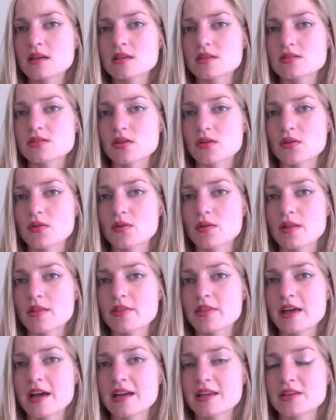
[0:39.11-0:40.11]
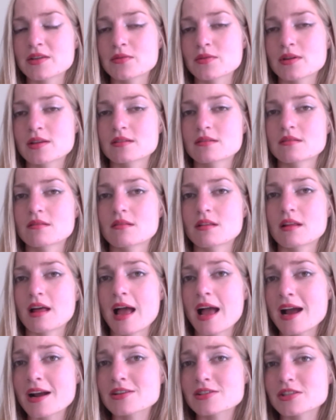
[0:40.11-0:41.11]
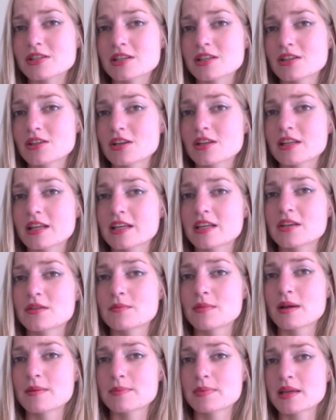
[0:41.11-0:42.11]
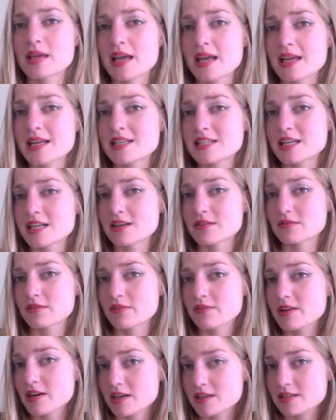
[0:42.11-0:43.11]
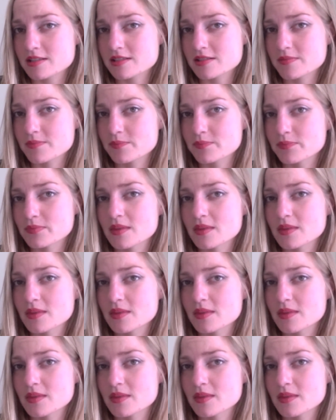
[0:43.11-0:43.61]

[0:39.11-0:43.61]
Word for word: so that you can actually look like you might be aging in reverse?